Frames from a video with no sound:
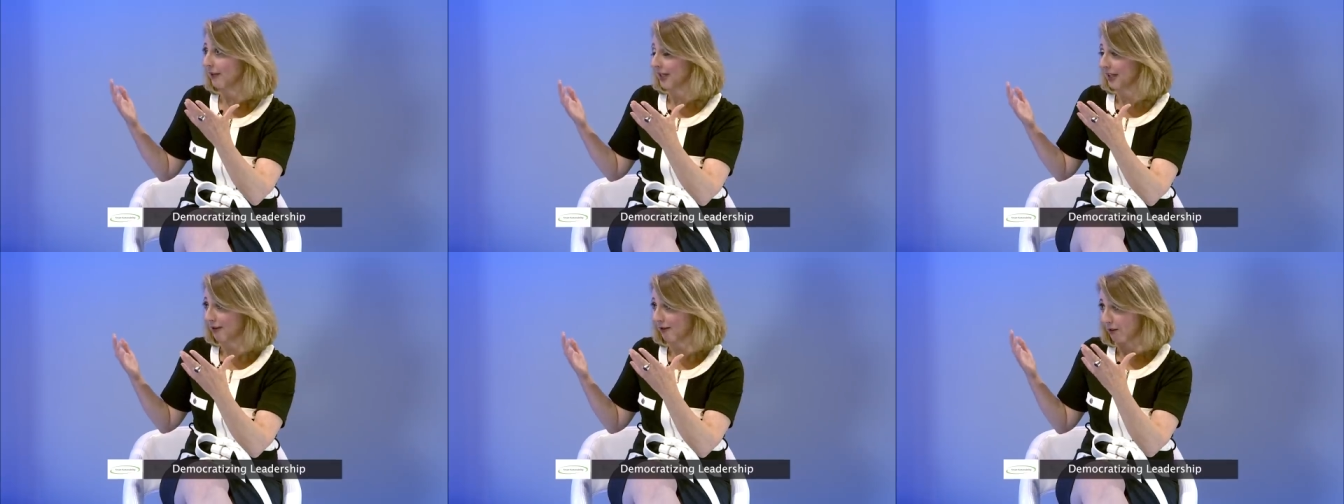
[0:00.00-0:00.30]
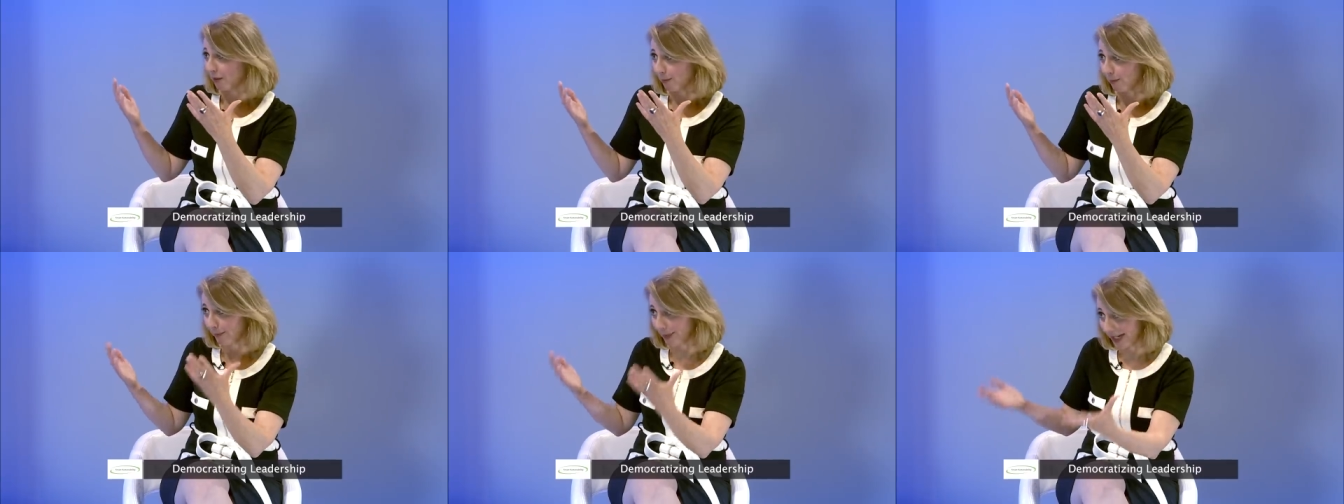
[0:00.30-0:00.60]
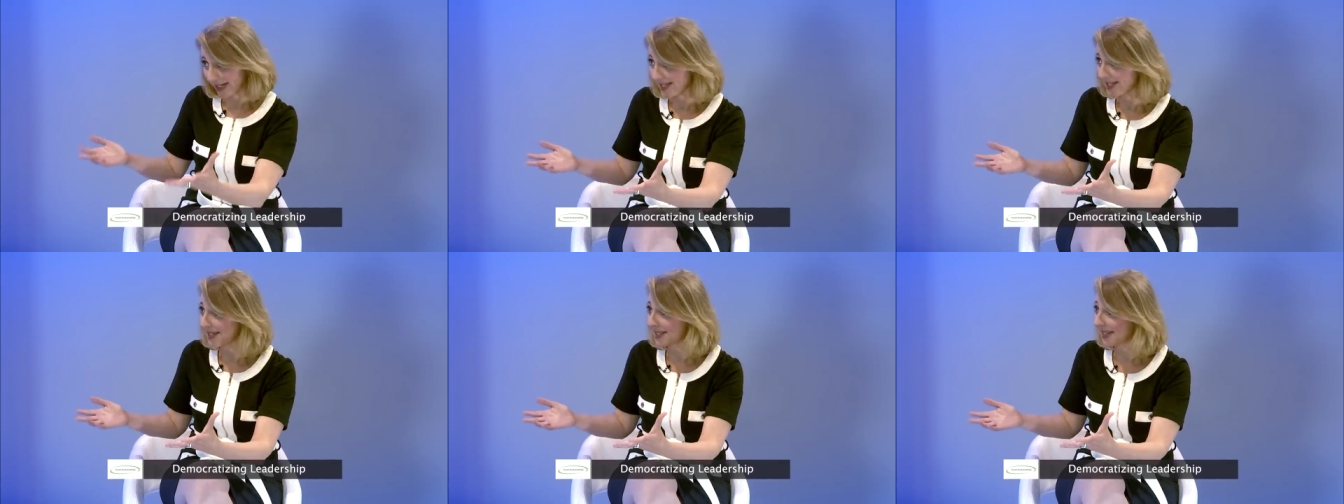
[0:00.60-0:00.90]
like they're
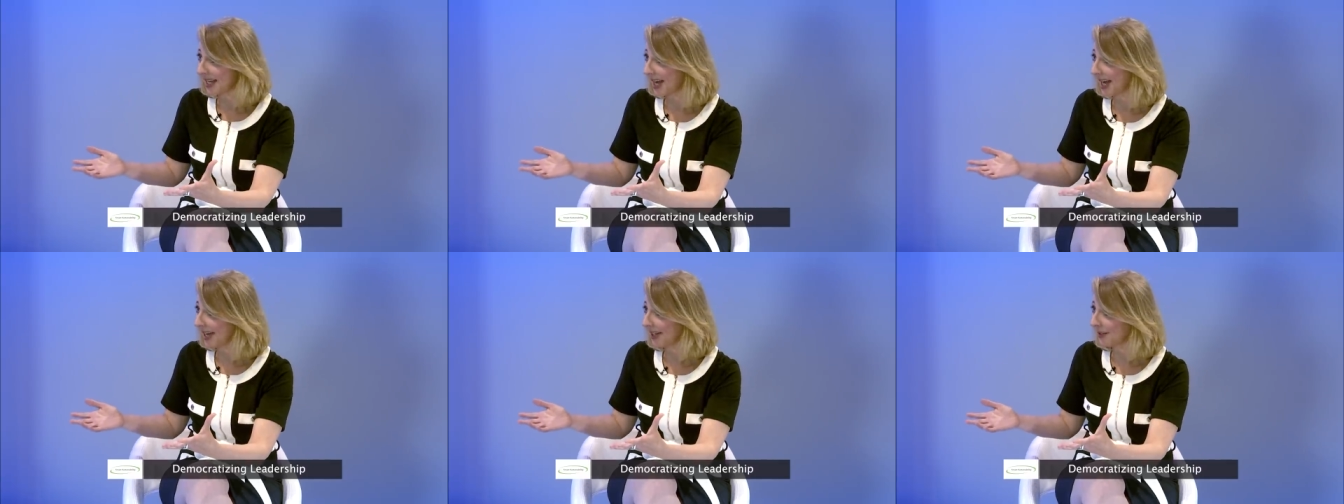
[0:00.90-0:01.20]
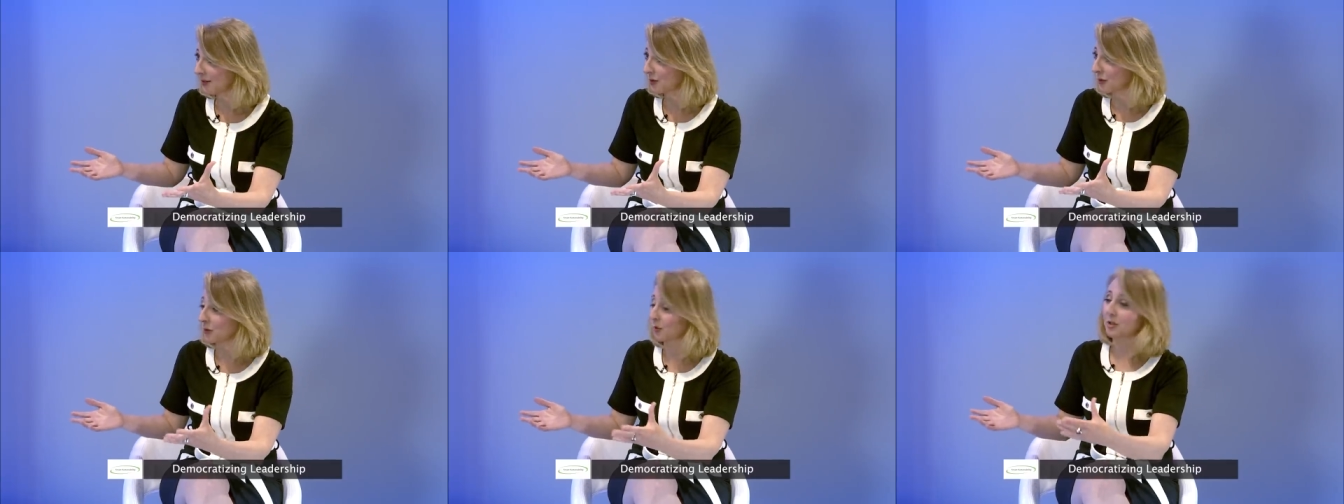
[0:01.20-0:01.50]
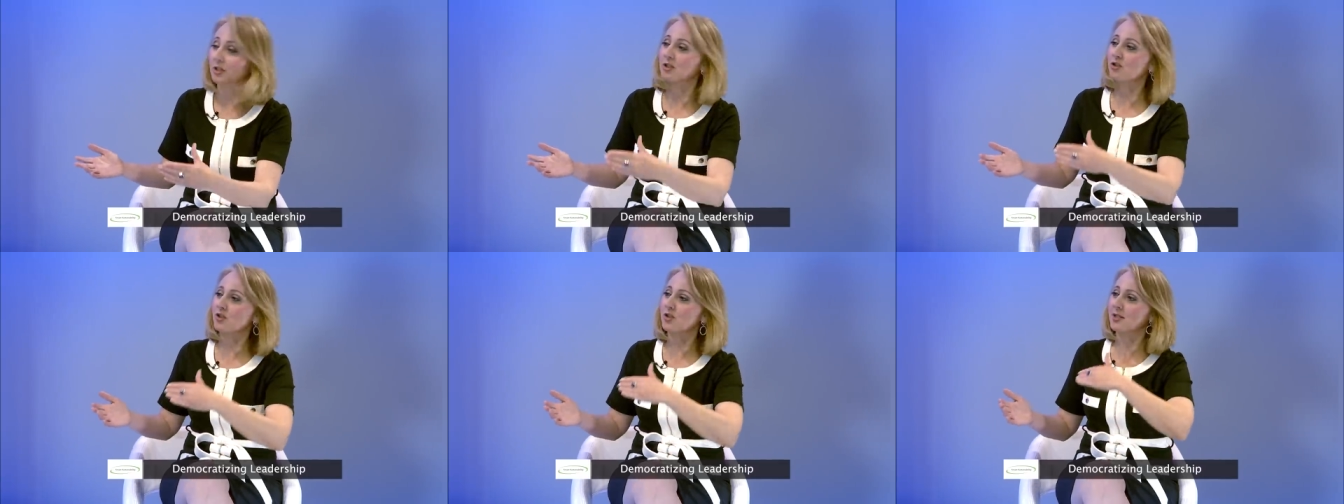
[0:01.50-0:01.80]
best at,
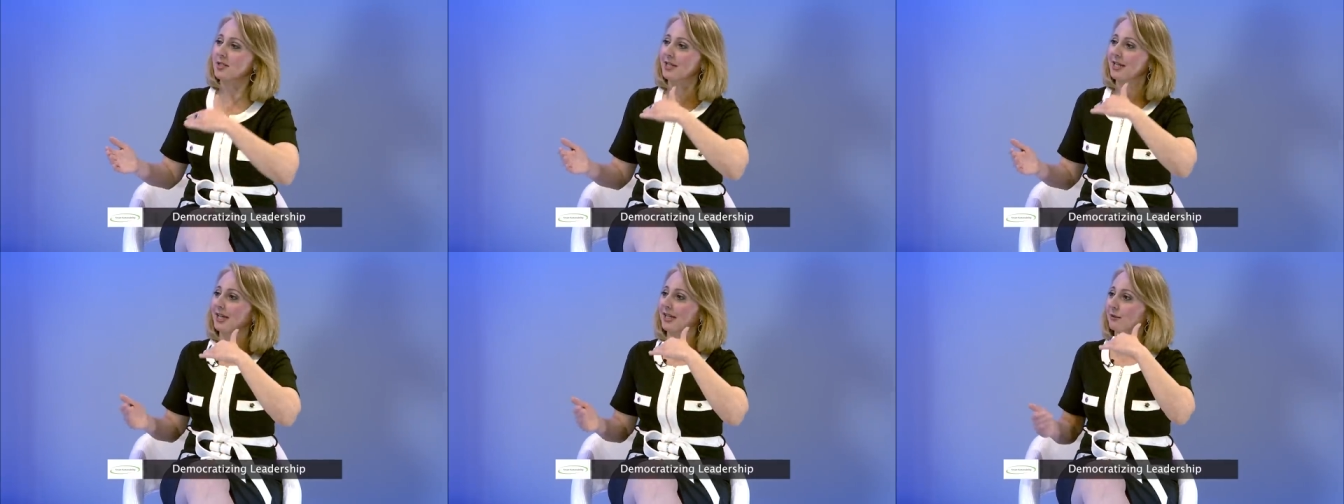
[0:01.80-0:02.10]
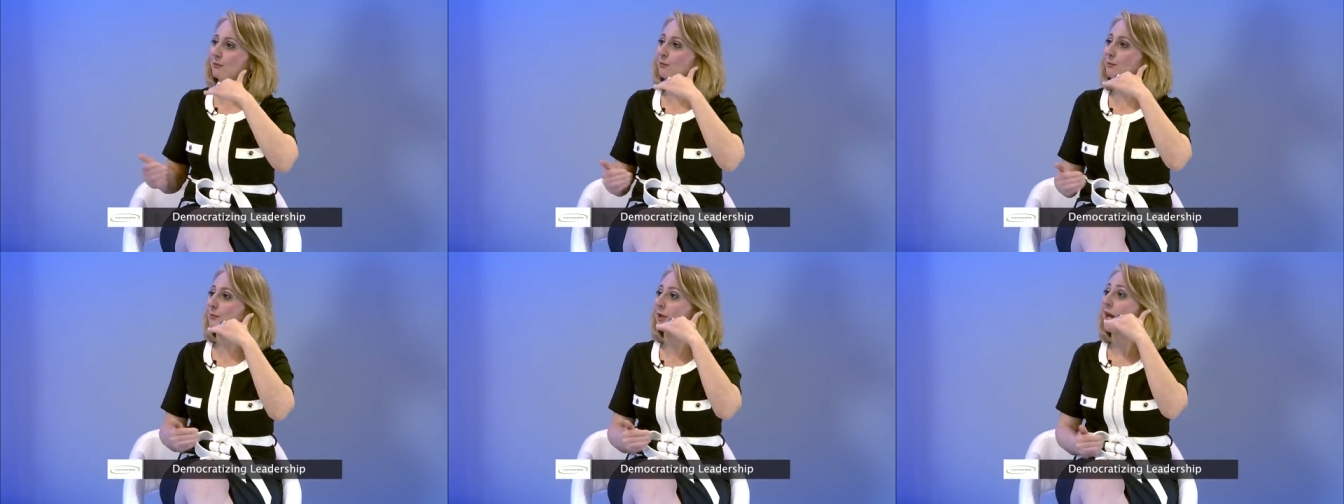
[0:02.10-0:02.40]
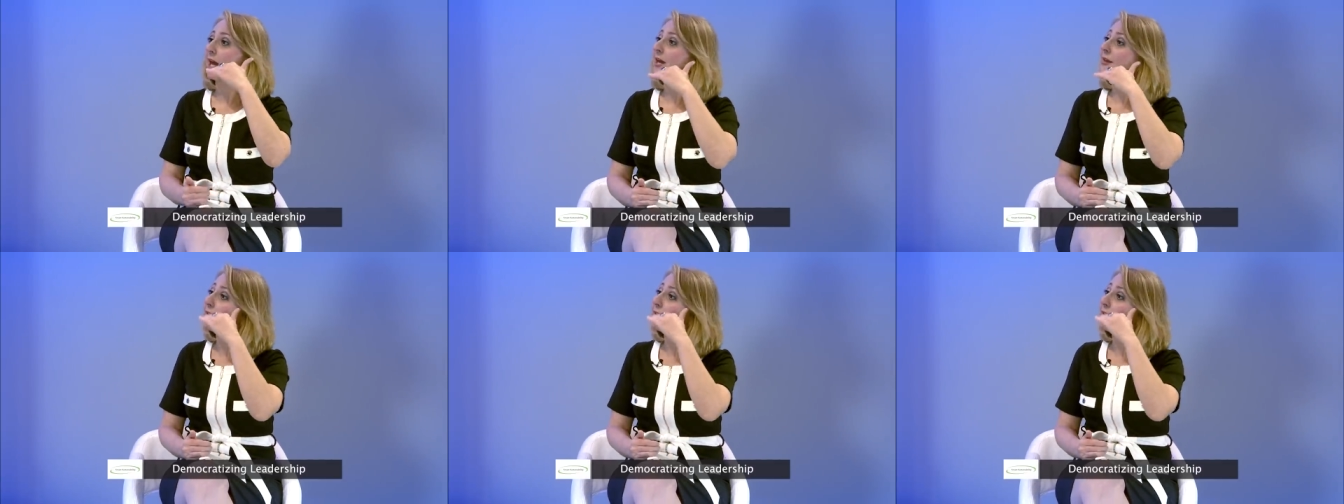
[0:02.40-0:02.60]
or just getting